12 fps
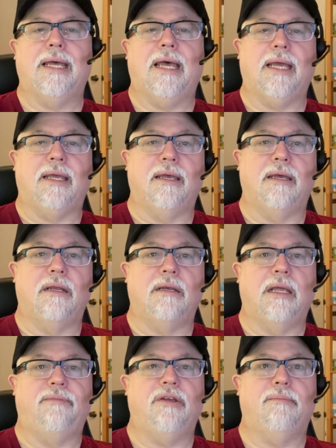Again,
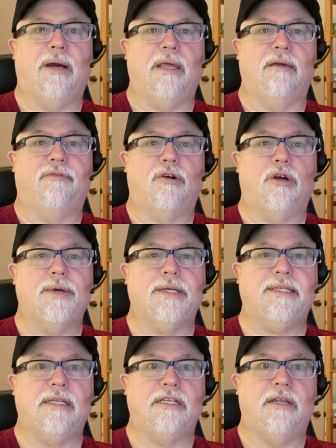if you buy the Varroa
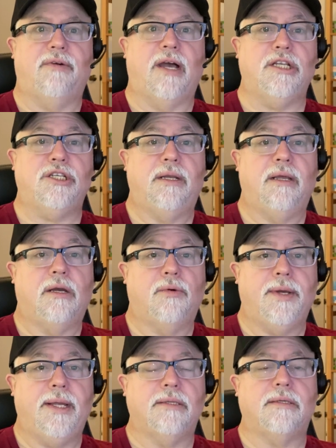sensitive hygienic
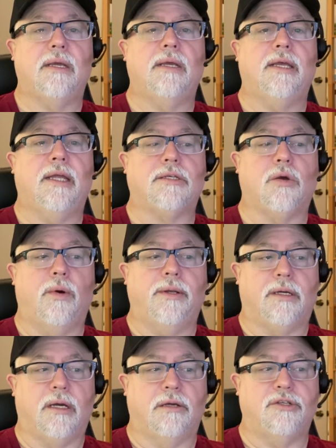queens, it's going
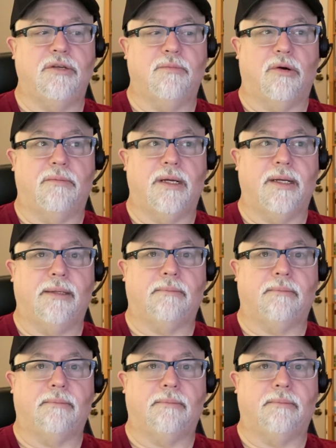to cost you more money.